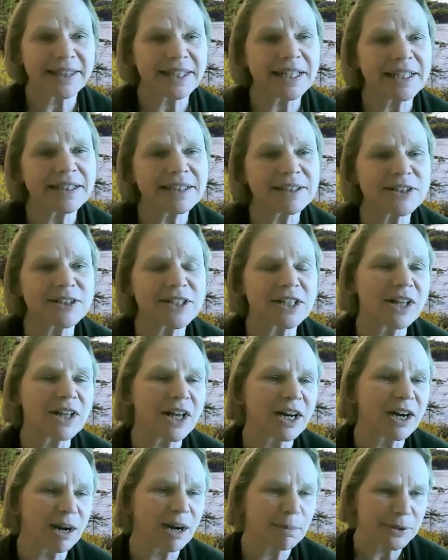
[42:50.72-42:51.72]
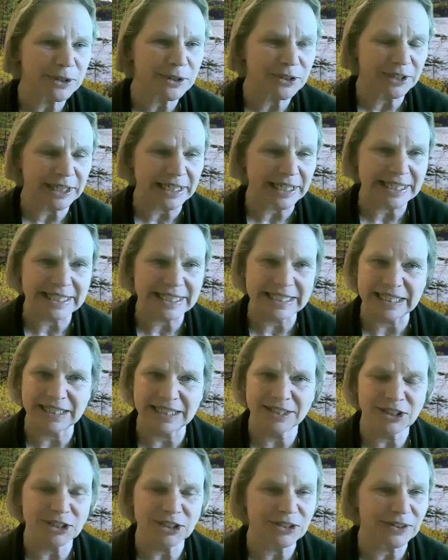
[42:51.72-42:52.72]
I think there's a lot of opportunities to
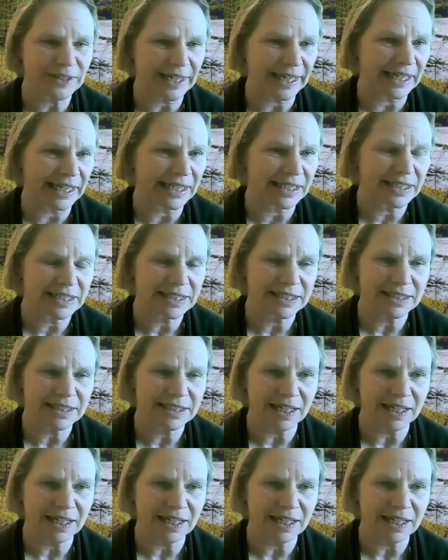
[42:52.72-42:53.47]
integrate,